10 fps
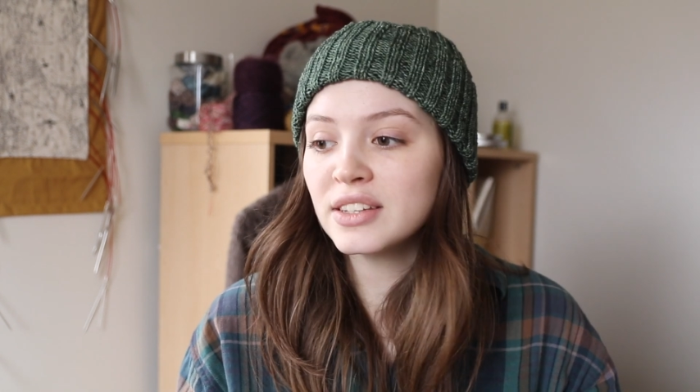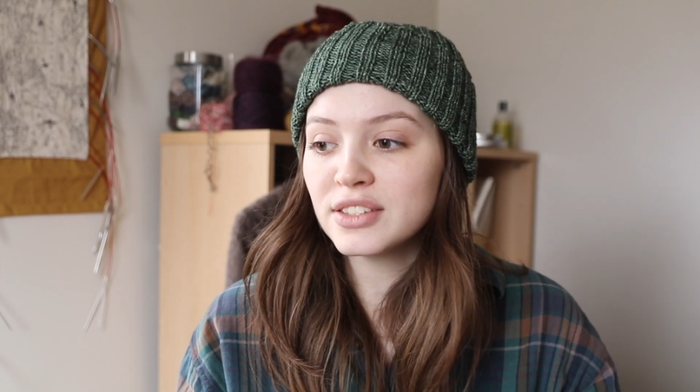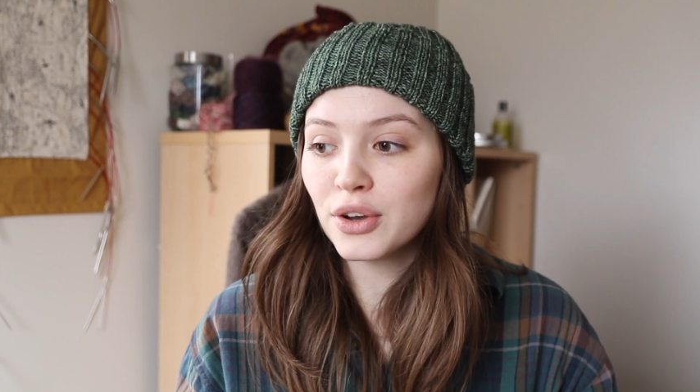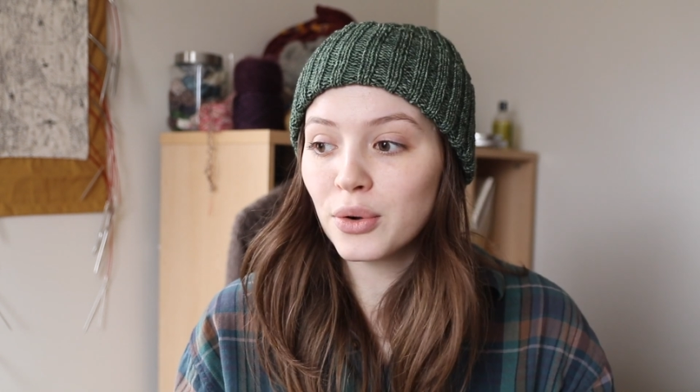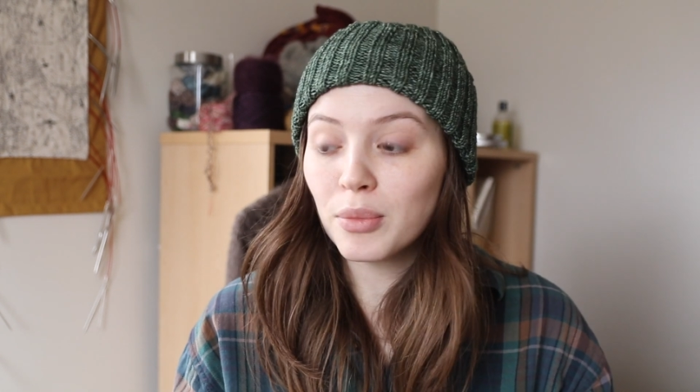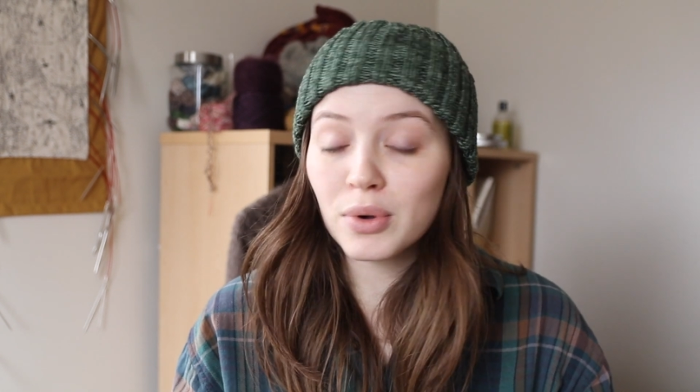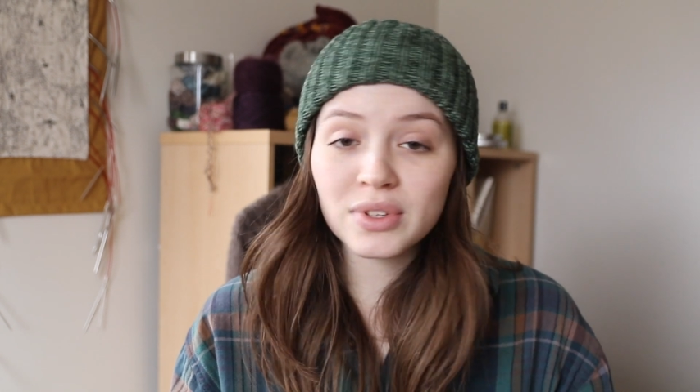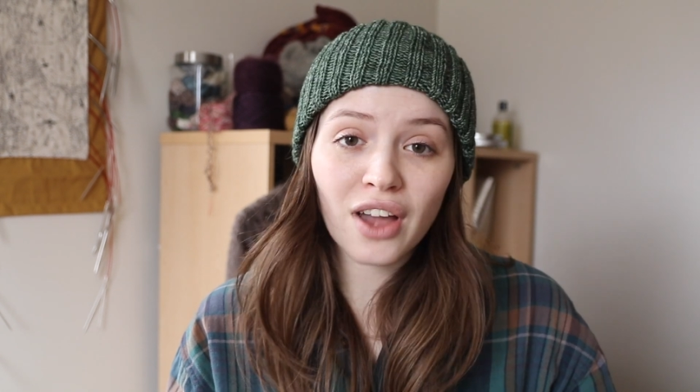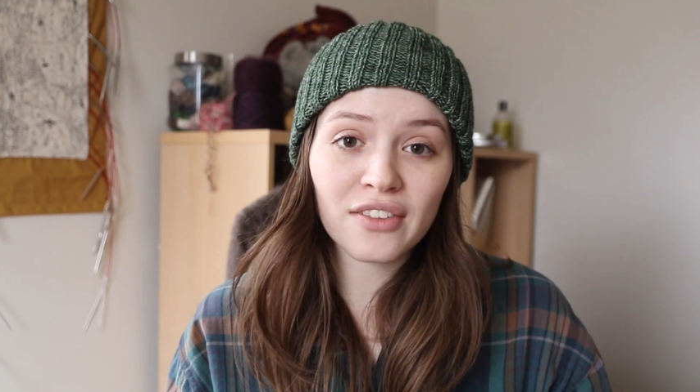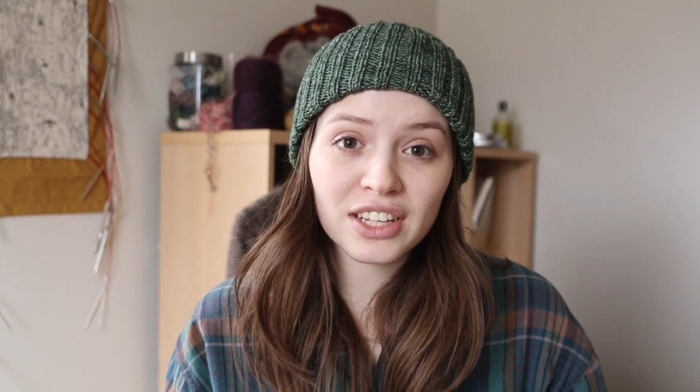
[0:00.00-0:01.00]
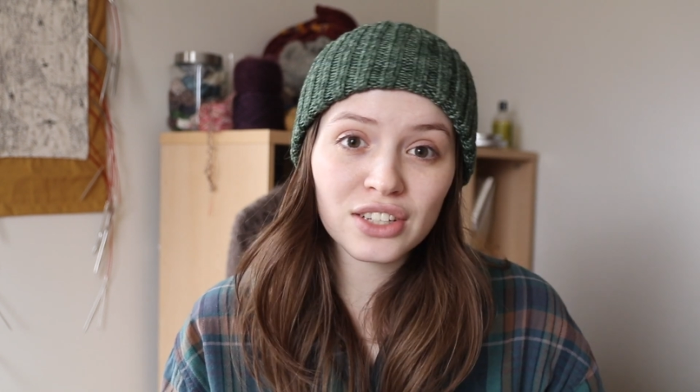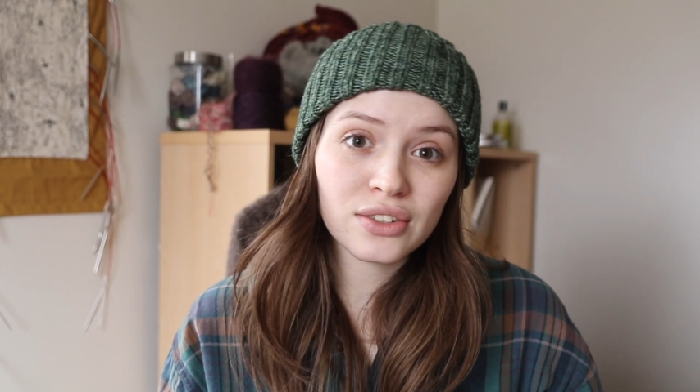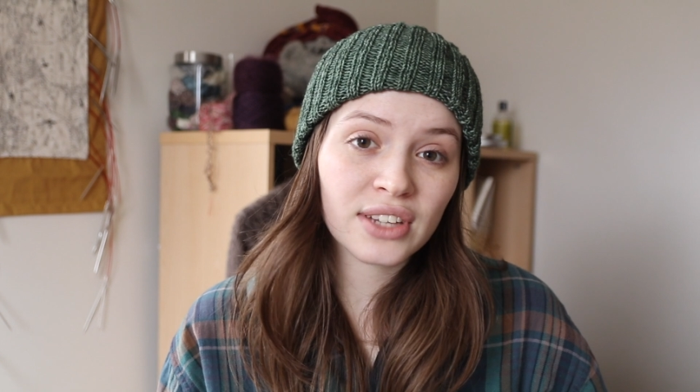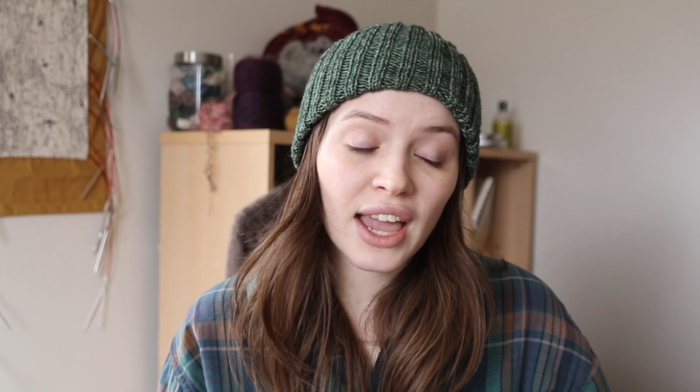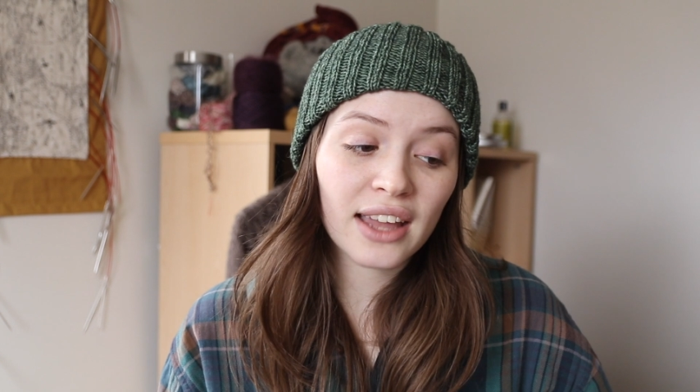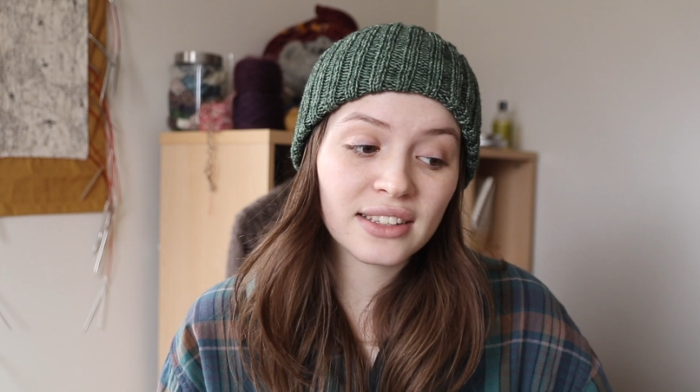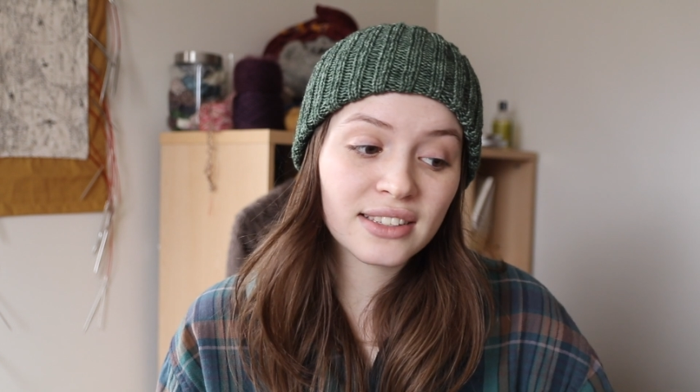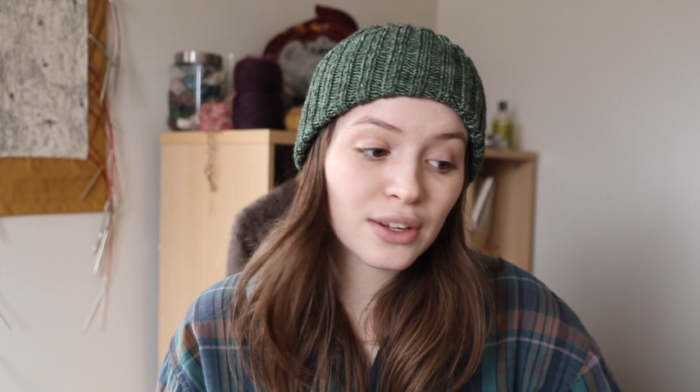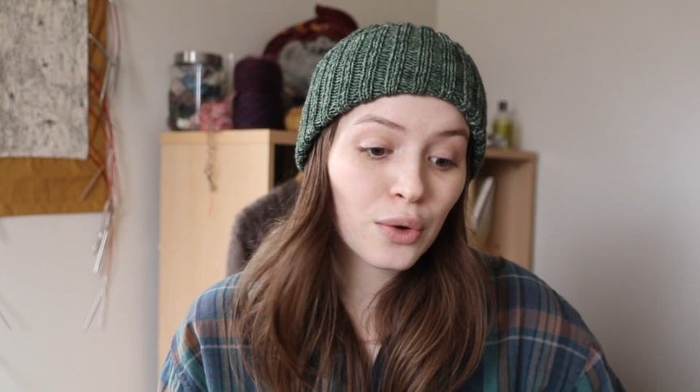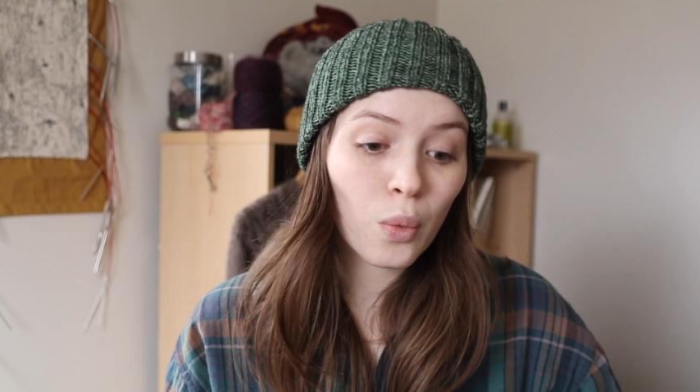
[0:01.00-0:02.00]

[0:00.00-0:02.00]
So most often you get